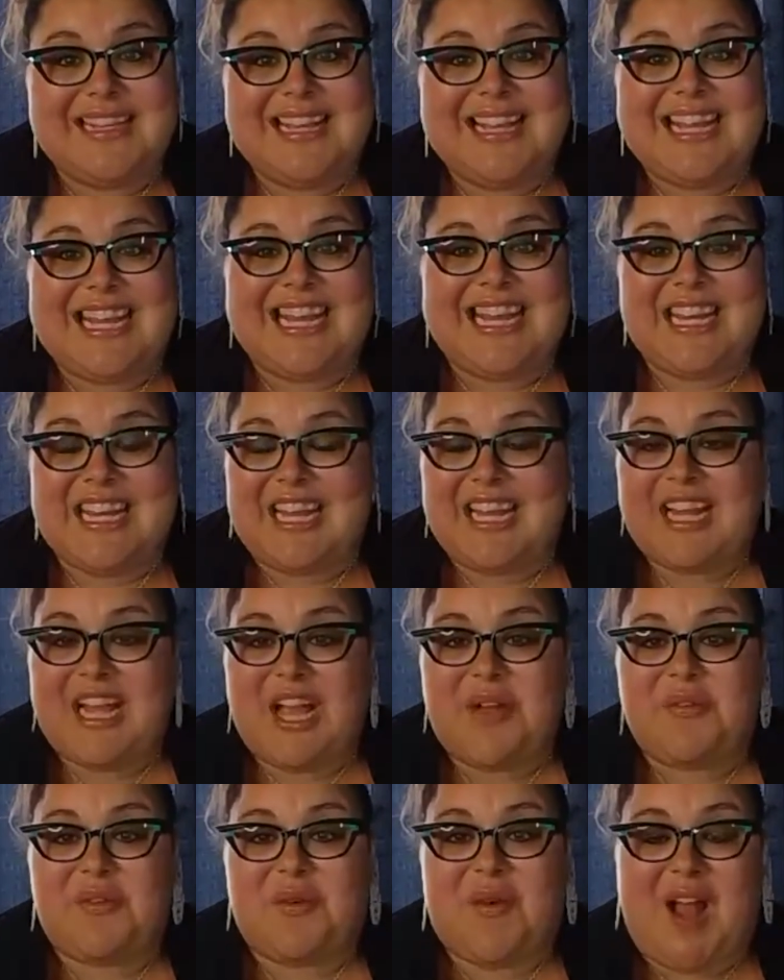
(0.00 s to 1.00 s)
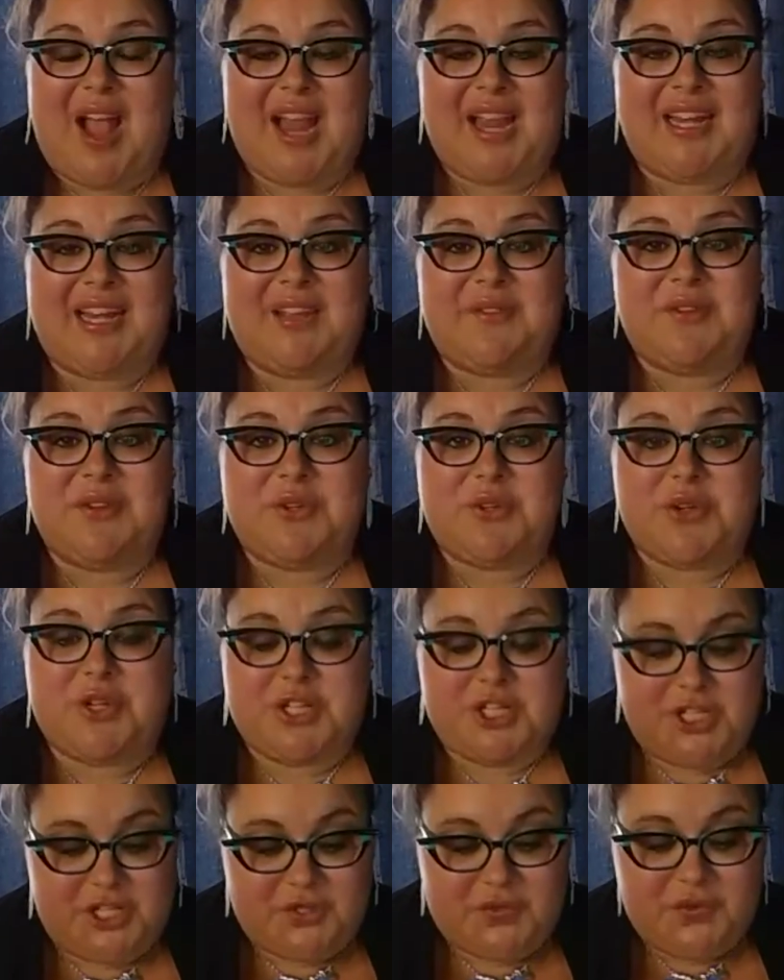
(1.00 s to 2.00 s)
eating a variety of
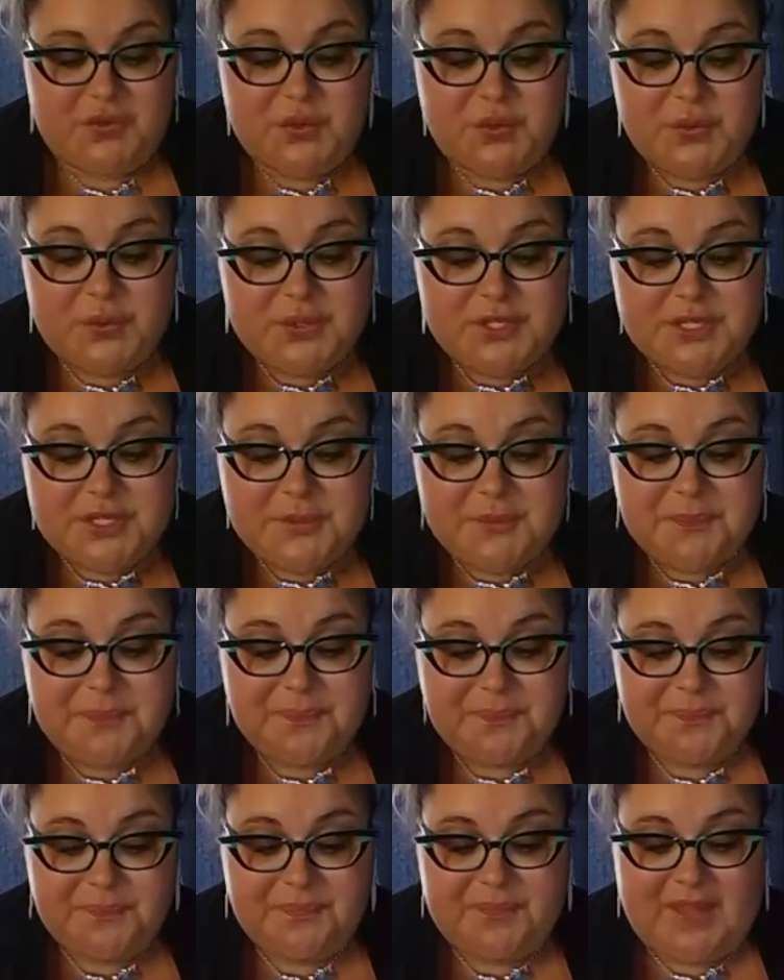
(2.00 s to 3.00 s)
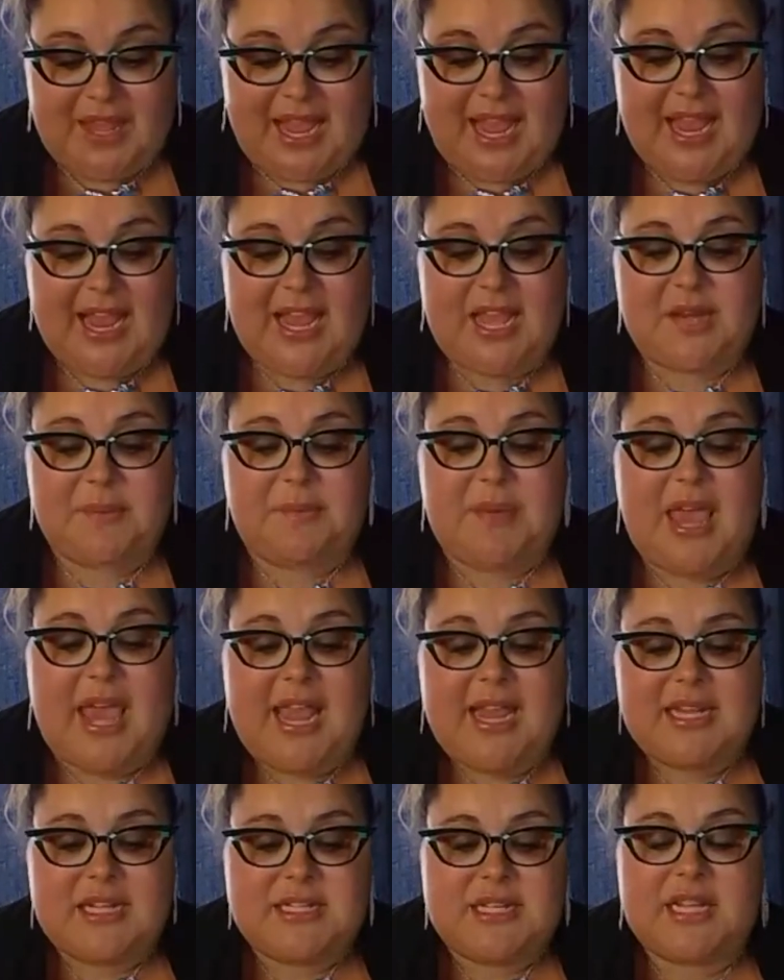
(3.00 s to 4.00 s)
nutritious foods, and
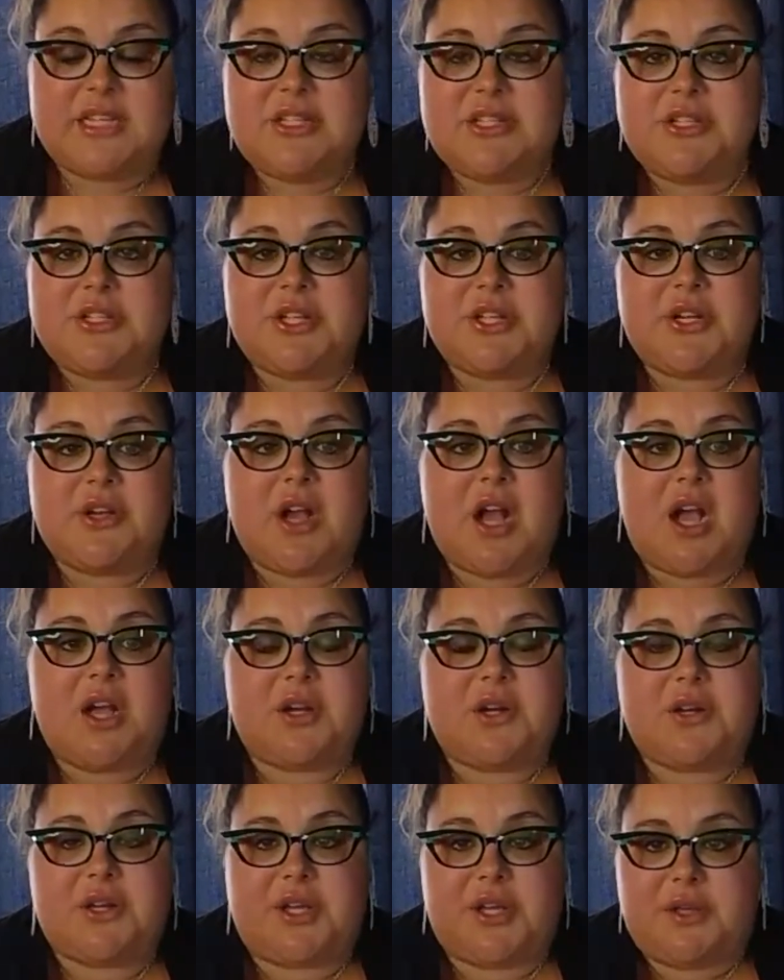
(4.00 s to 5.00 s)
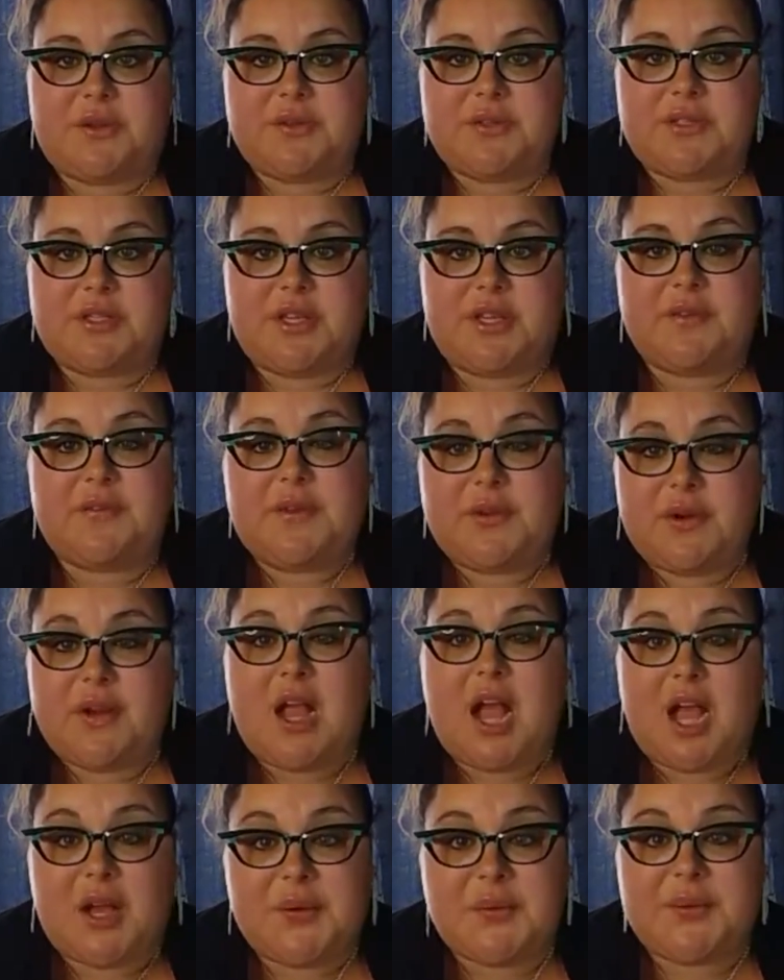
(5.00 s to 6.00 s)
paying attention to your hunger cues. If you're
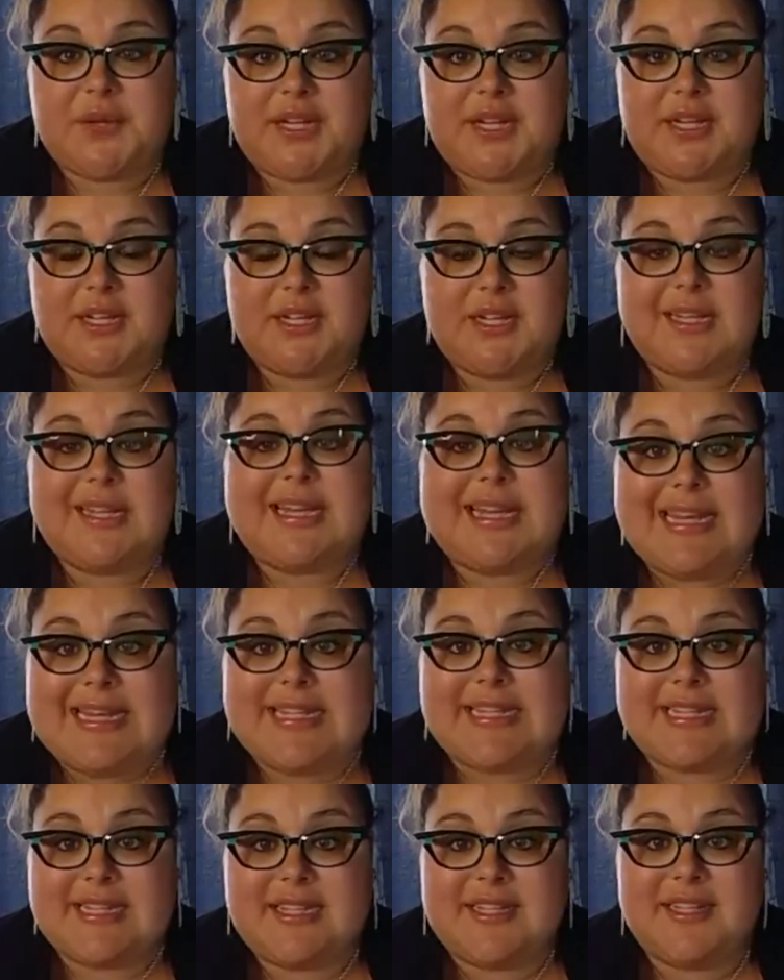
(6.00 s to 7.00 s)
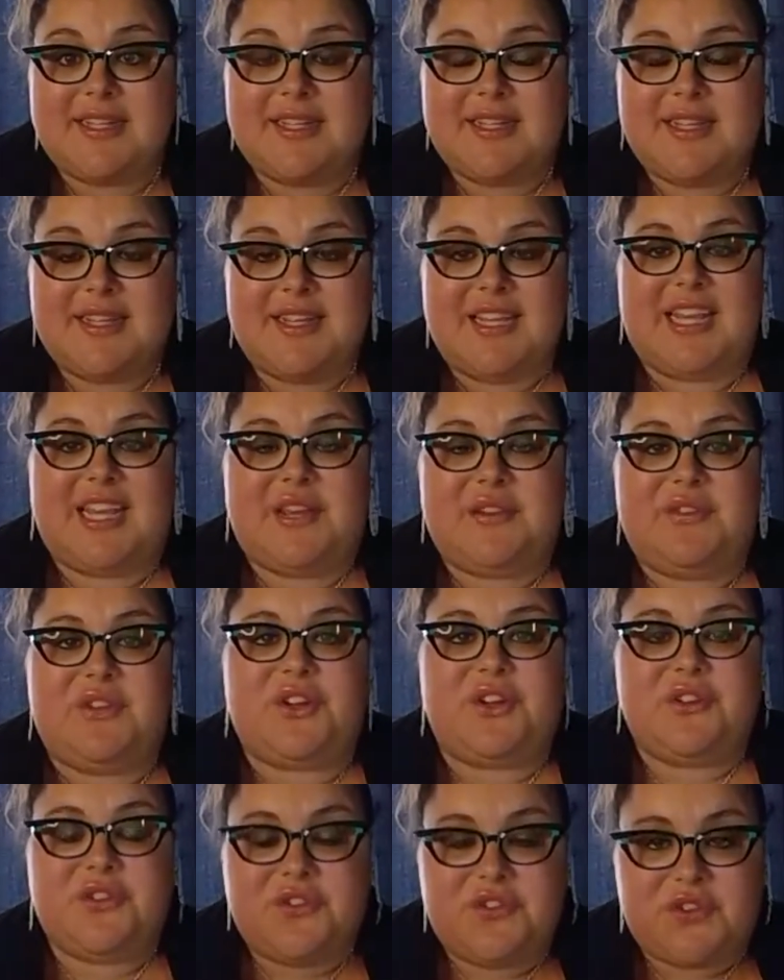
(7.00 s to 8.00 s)
hungry, eat. If
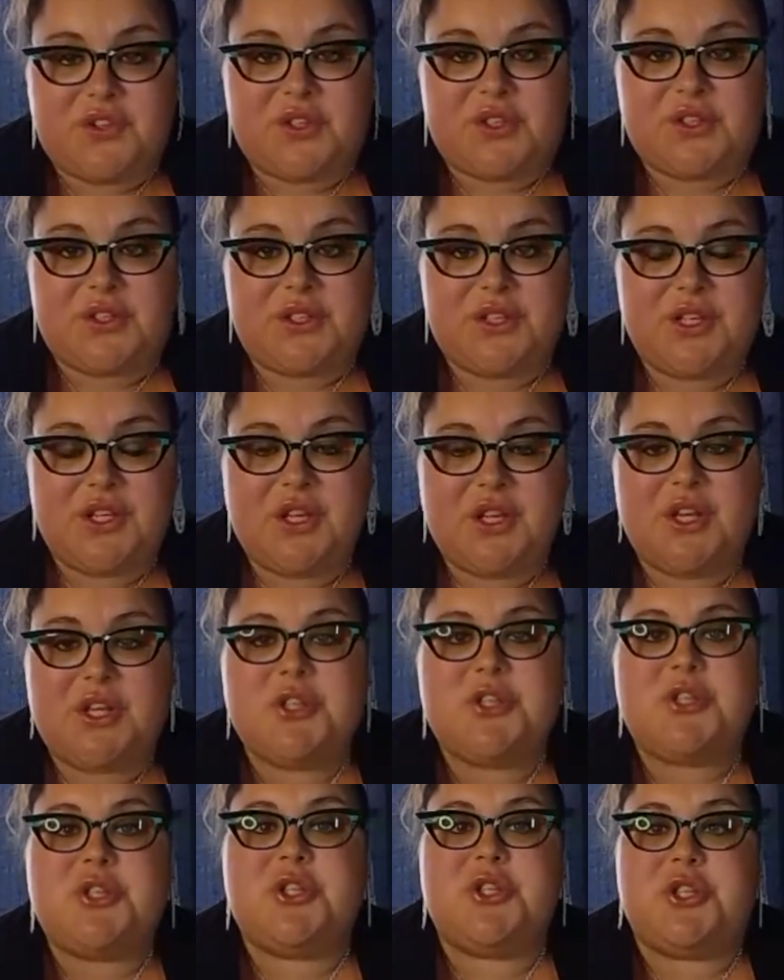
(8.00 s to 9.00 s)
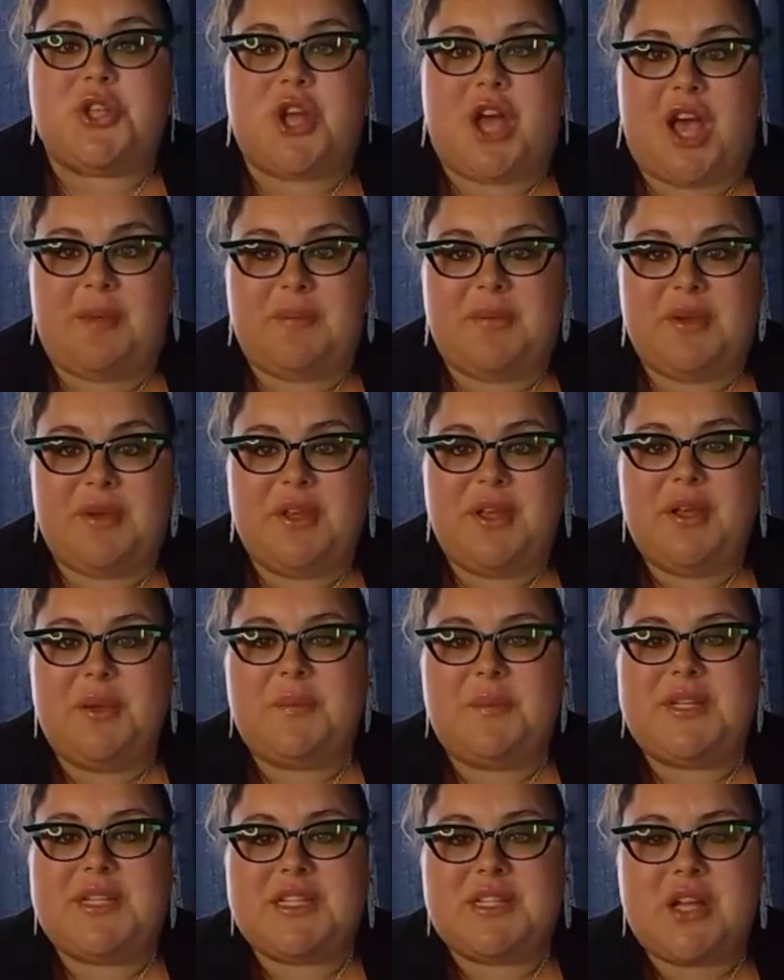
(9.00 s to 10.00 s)
you're full, stop.
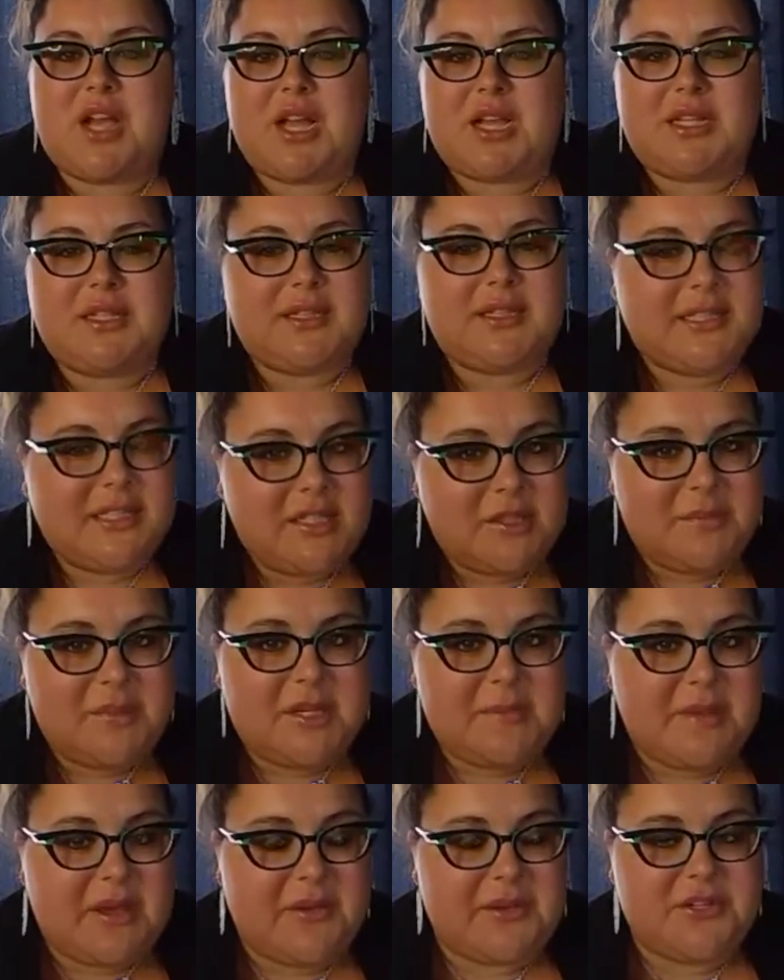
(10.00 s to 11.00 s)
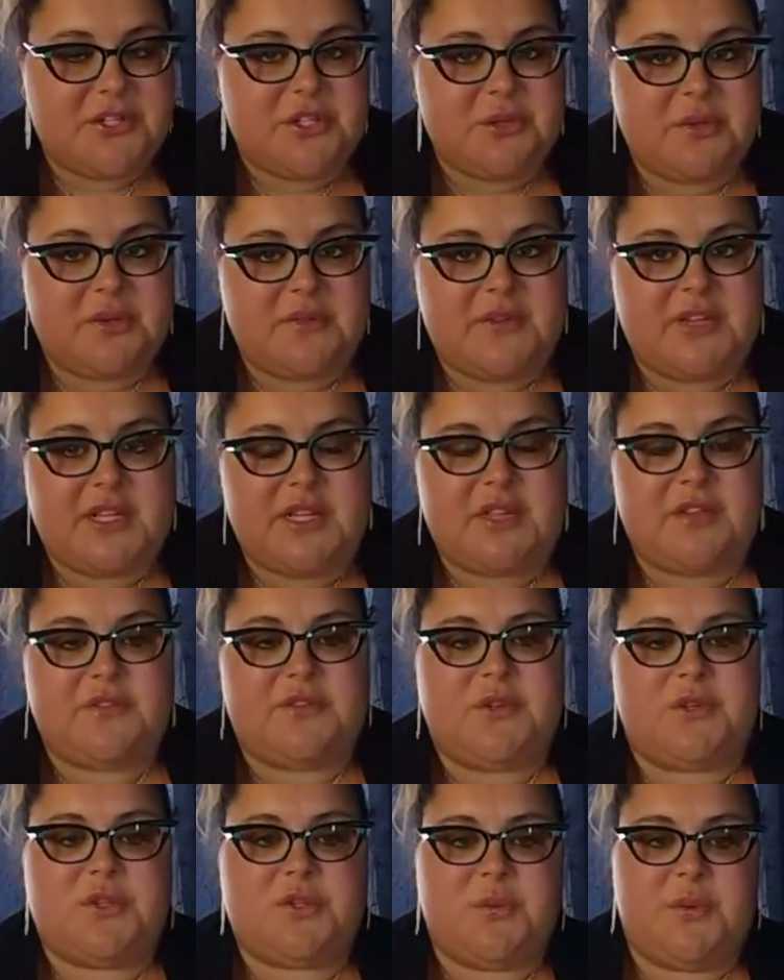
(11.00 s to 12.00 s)
We did talk a little bit about intuitive eating the
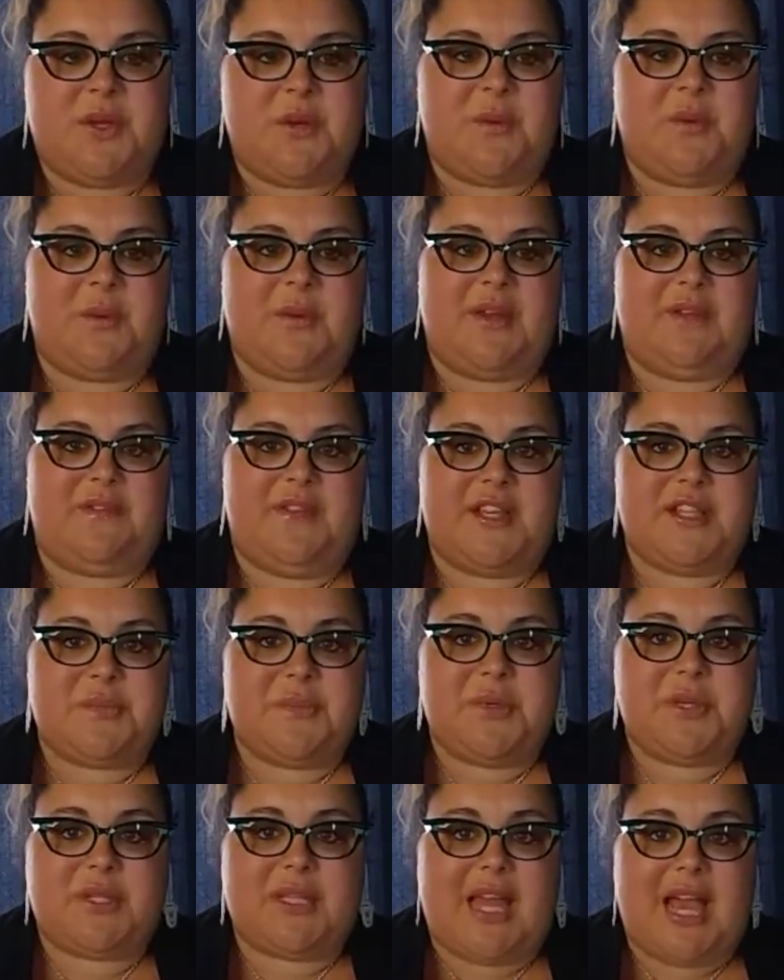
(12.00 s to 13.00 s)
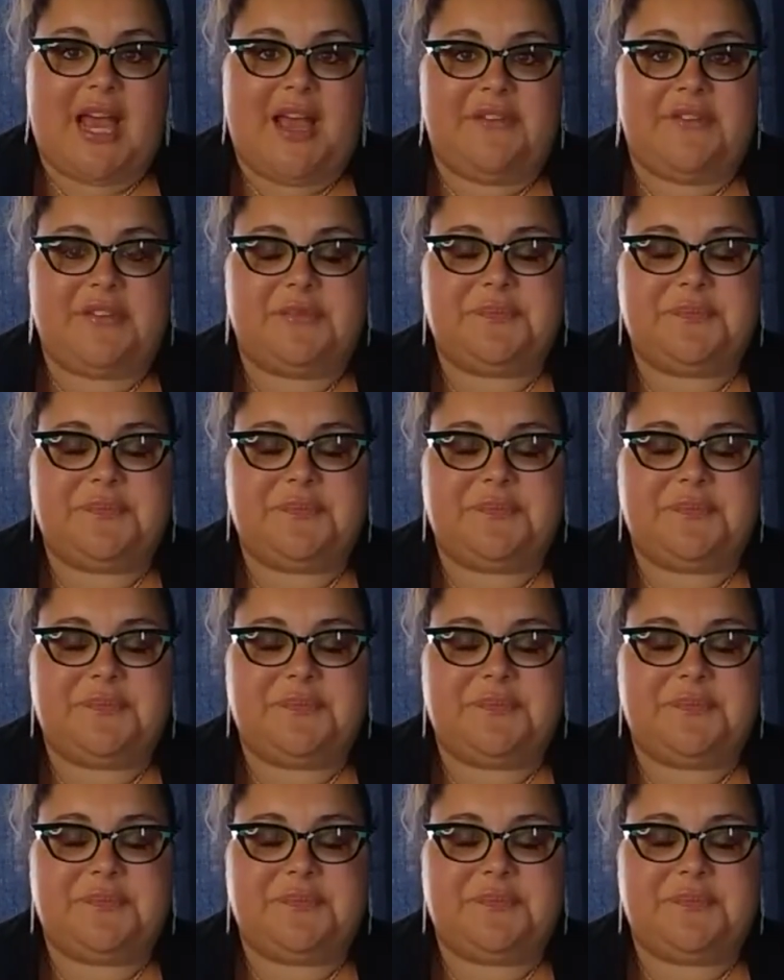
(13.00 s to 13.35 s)
first week we went Facebook Live,